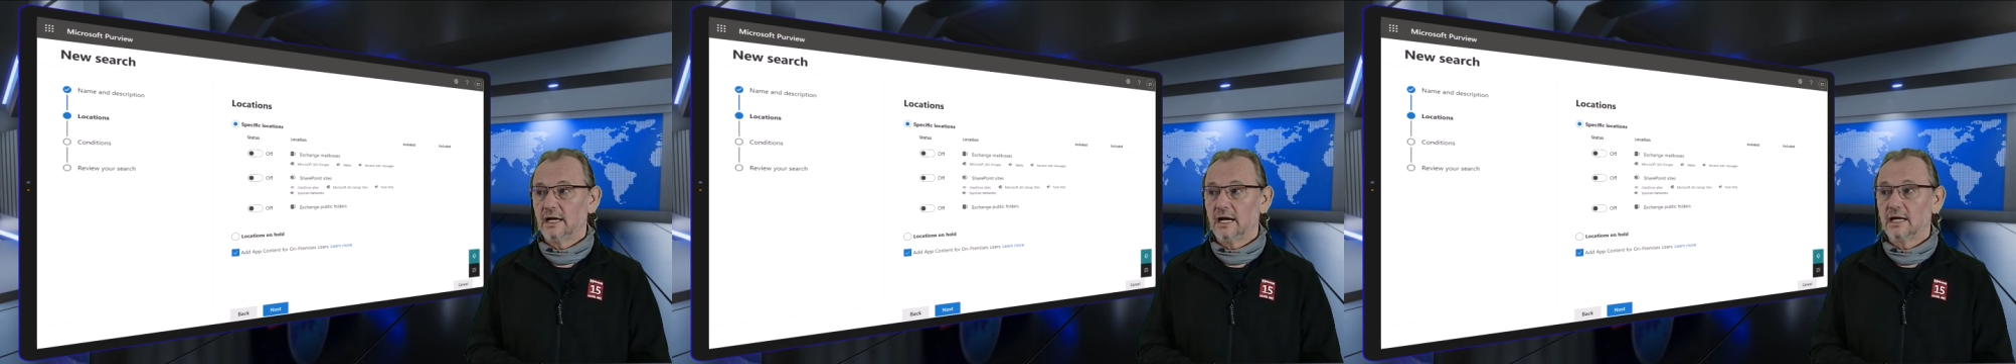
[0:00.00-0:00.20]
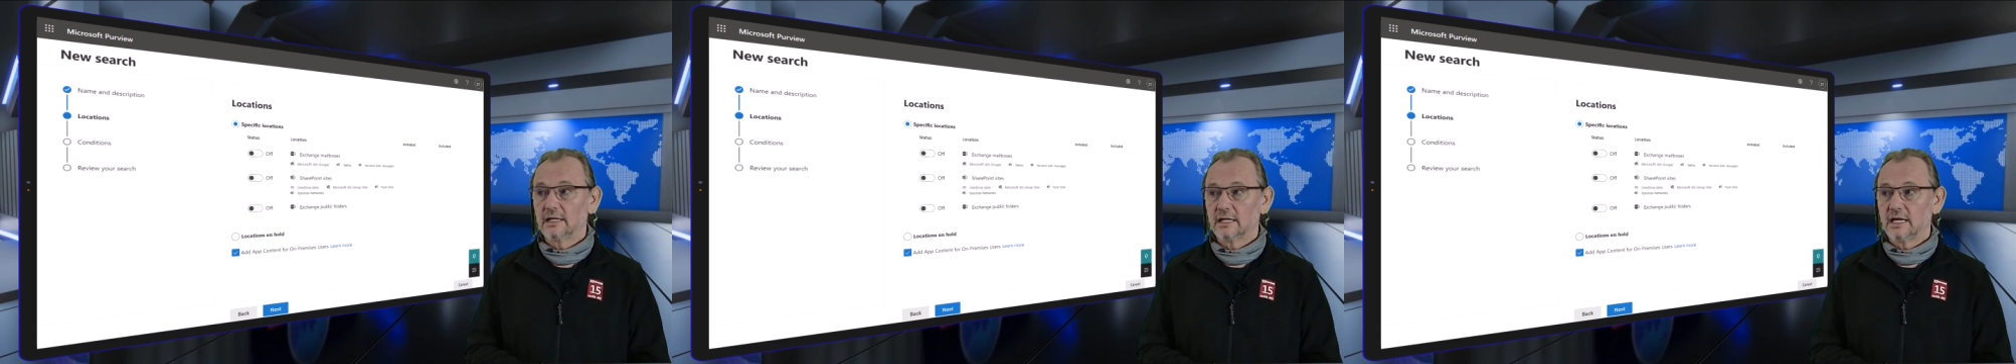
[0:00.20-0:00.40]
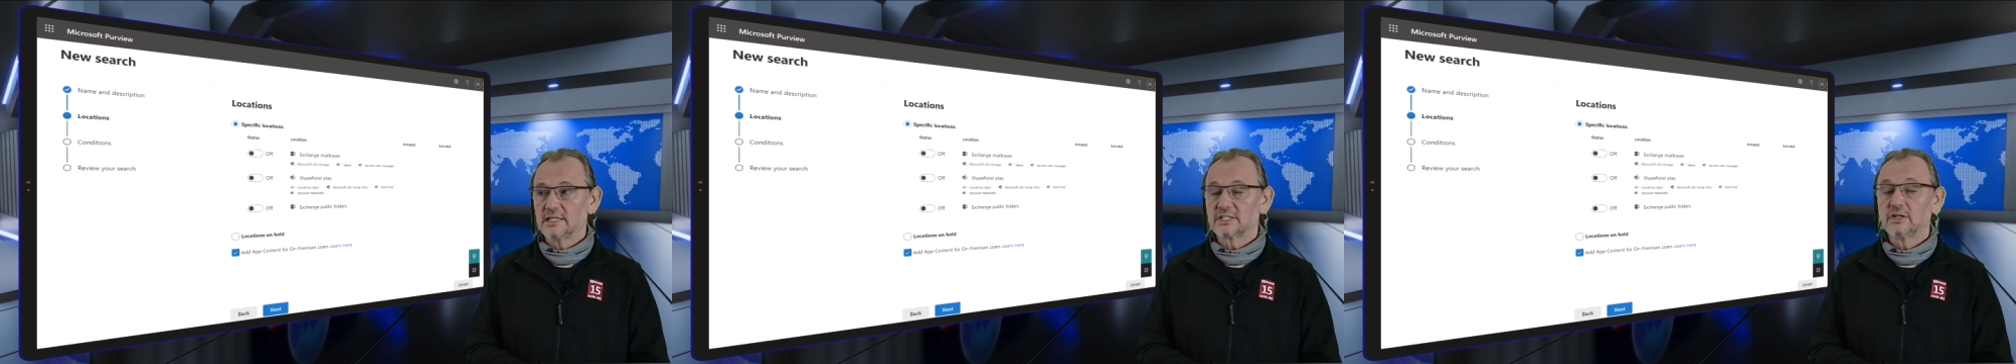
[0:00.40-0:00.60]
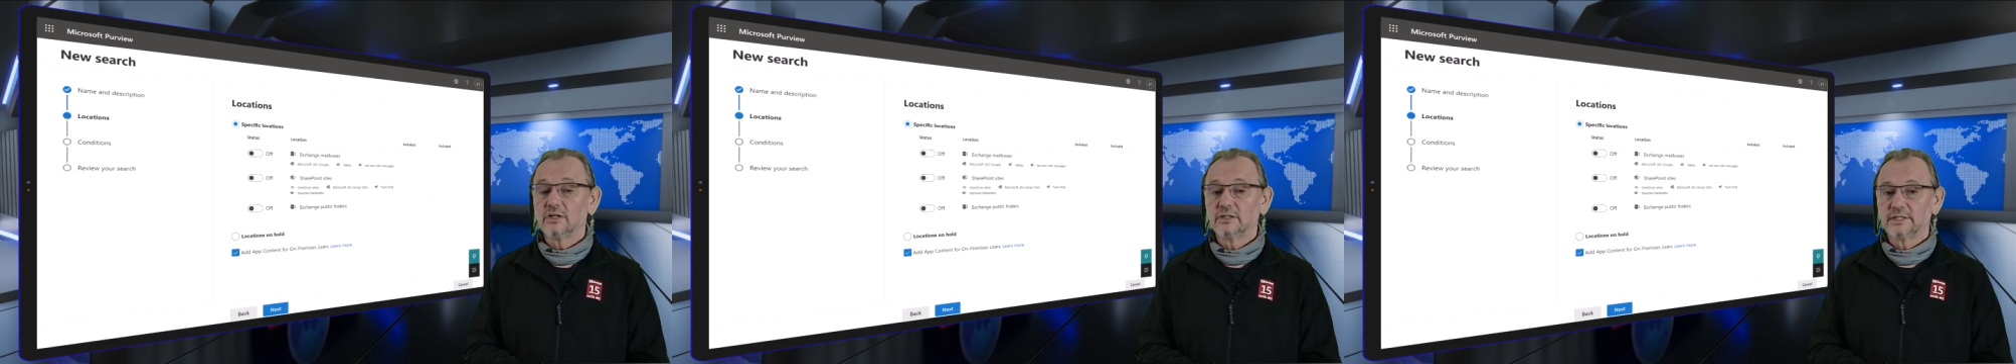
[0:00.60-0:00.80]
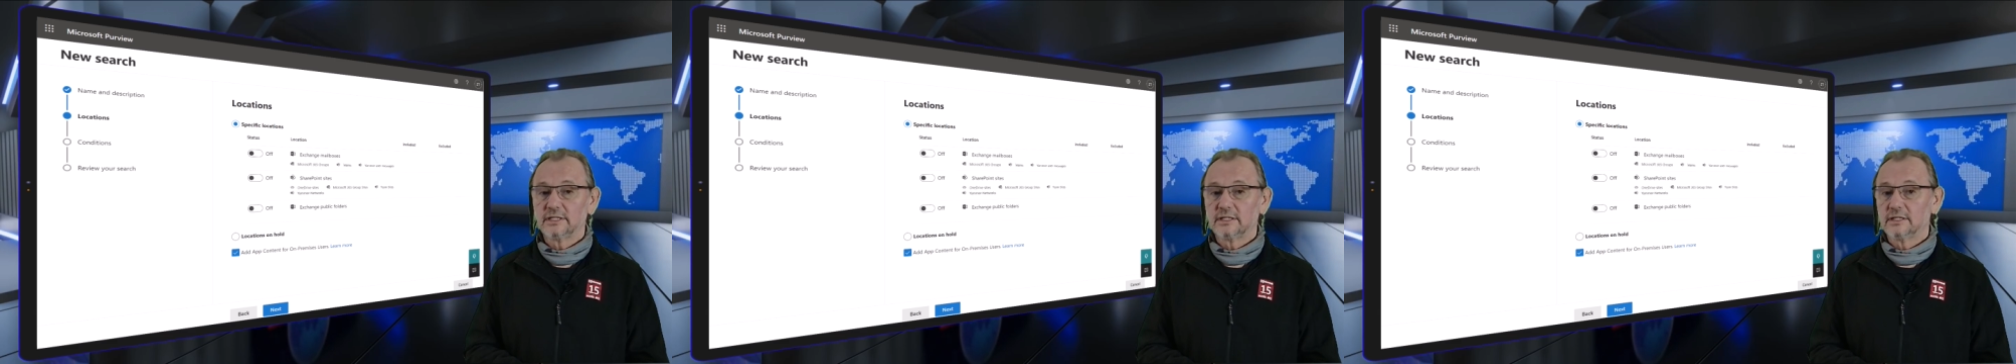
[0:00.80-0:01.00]
analyze
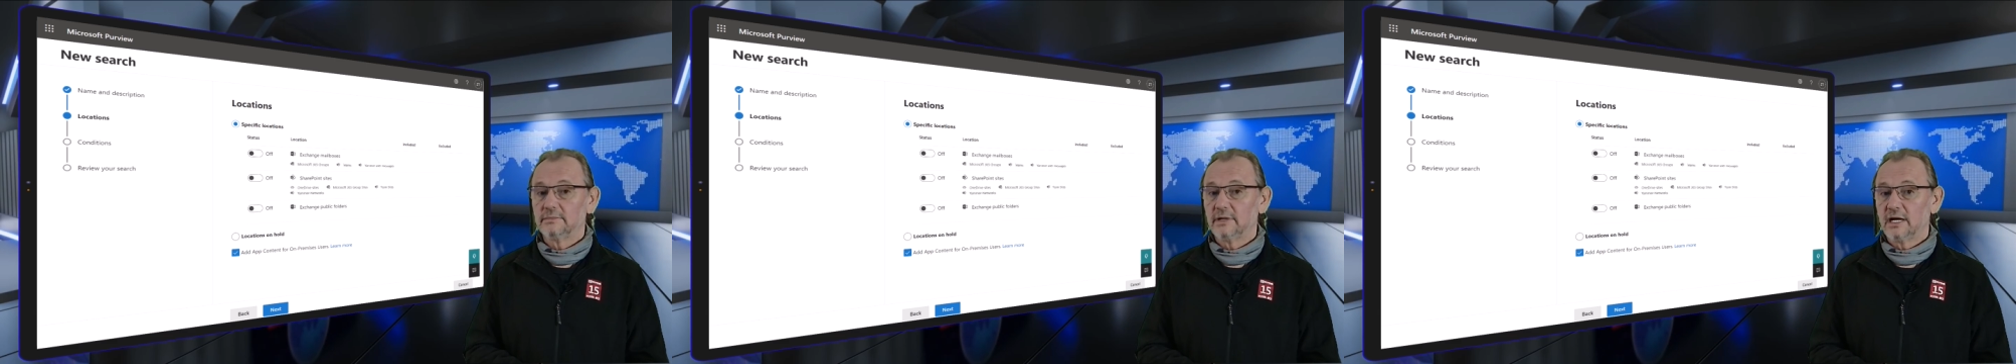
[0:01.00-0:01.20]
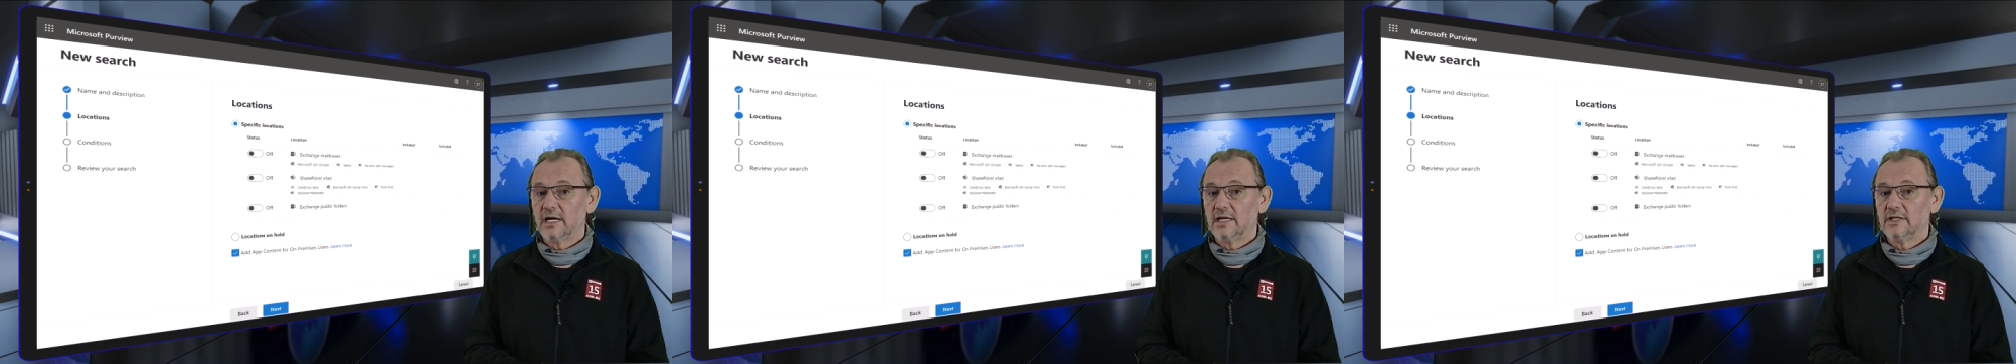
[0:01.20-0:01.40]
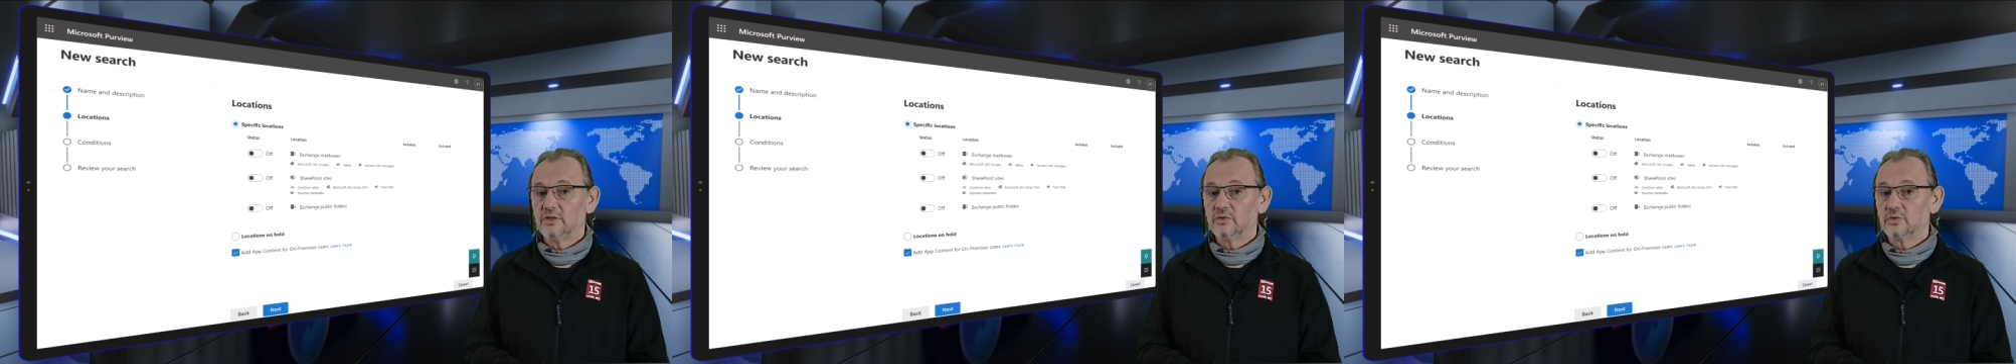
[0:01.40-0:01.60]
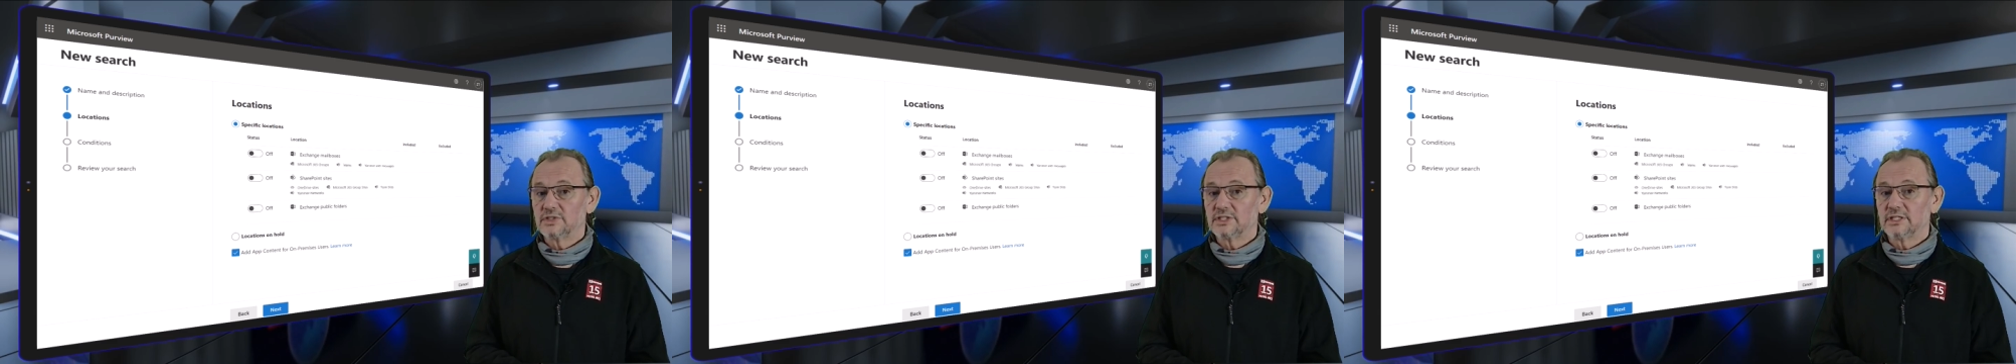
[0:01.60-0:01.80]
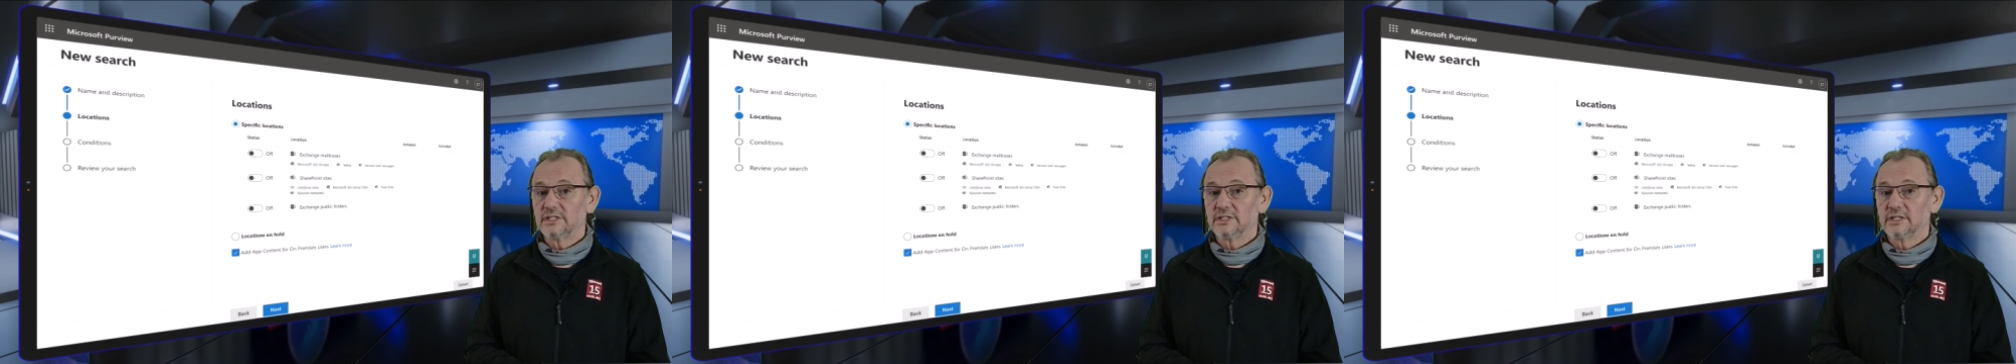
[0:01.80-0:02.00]
content by
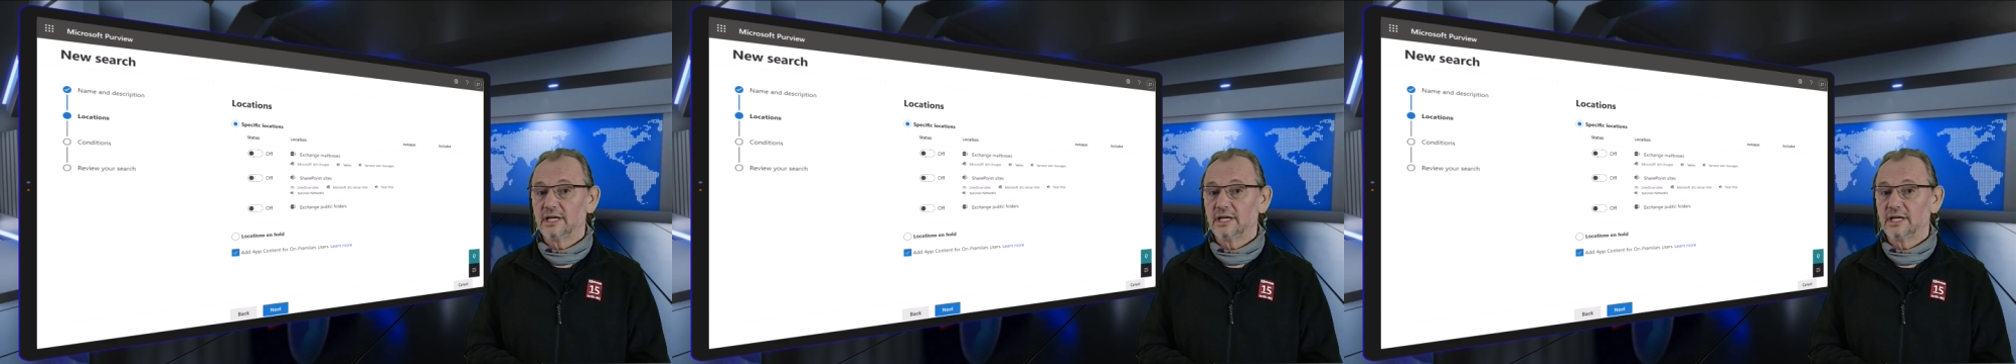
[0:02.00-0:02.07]
using